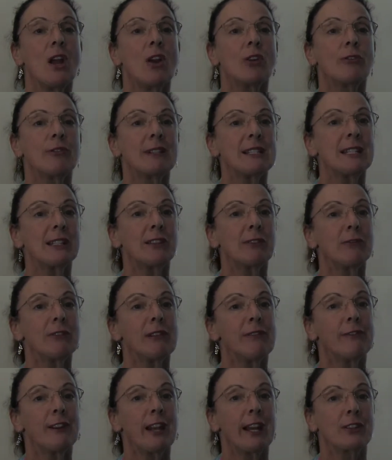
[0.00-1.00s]
Critical
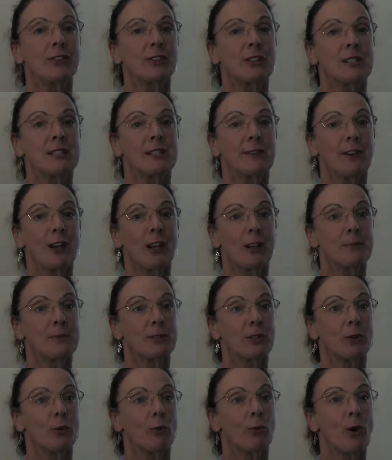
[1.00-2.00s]
reflection
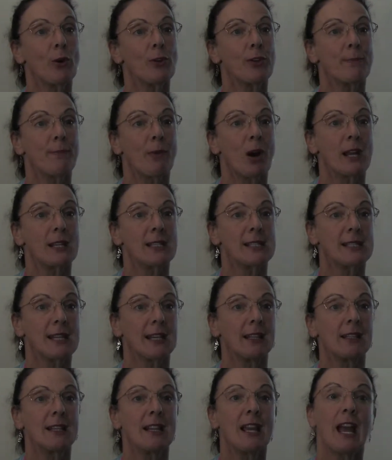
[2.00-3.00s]
develops a growth
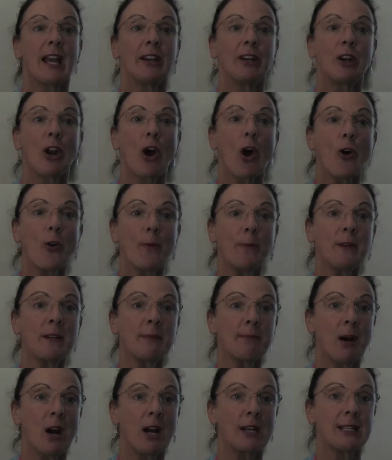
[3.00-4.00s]
mindset and an
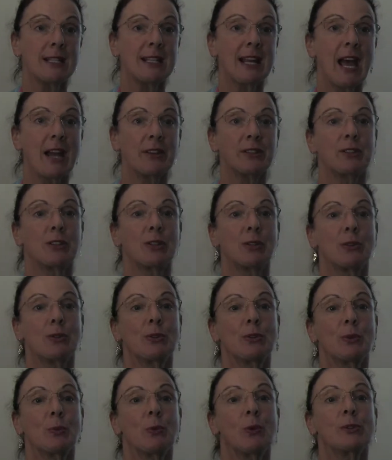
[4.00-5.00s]
open-minded
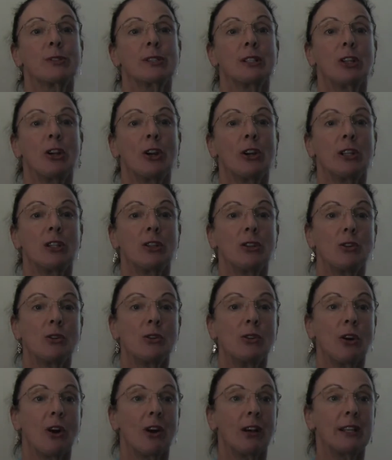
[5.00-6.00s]
attitude towards learning
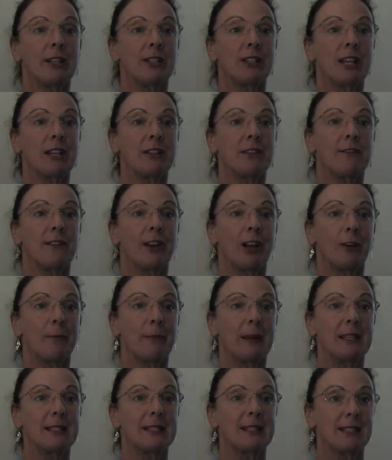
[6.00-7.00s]
new knowledge and
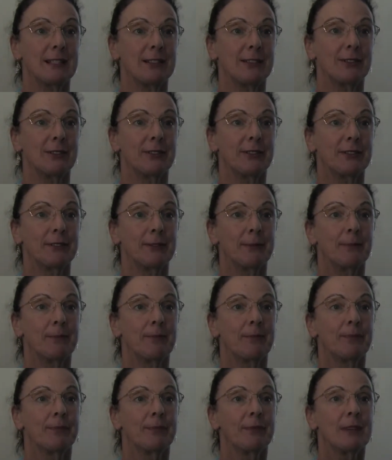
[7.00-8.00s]
developing skills.
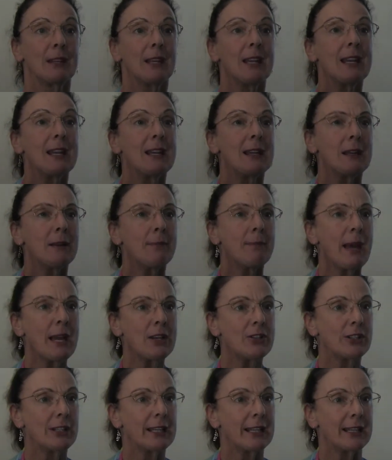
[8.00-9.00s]

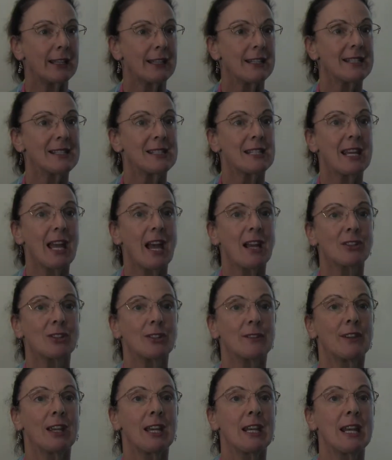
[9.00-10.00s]
Imagining is the act
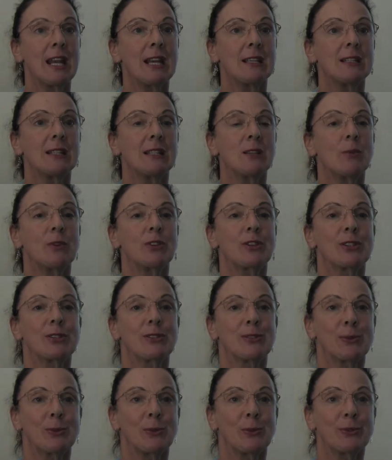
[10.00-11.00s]
of connecting with the
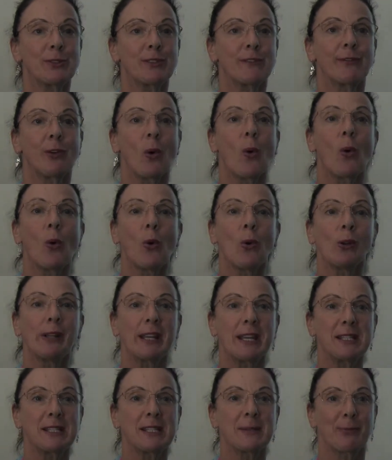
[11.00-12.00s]
source of all
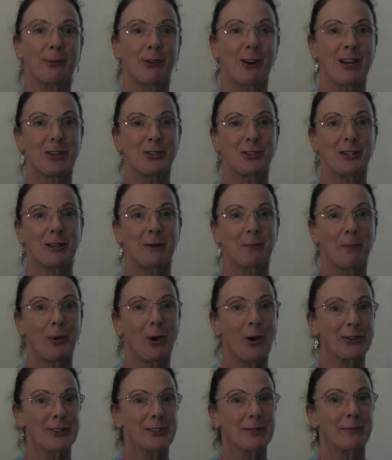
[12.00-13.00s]
inspiration and
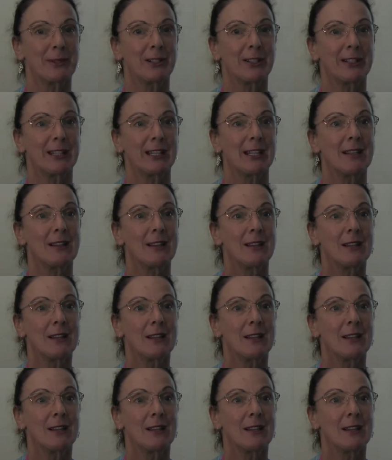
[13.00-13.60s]
possibility.